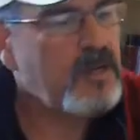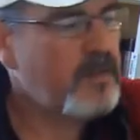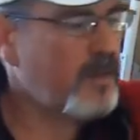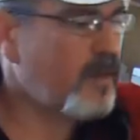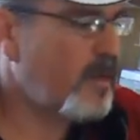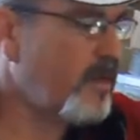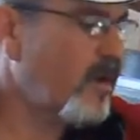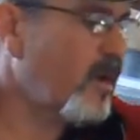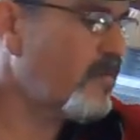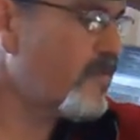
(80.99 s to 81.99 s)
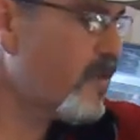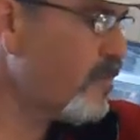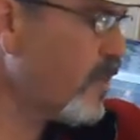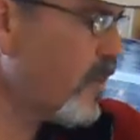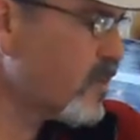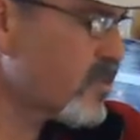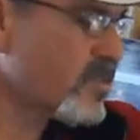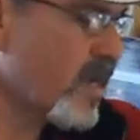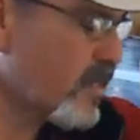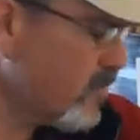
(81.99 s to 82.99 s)
that I got from, this is
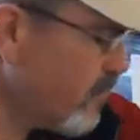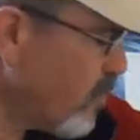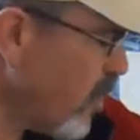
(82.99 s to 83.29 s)
actually from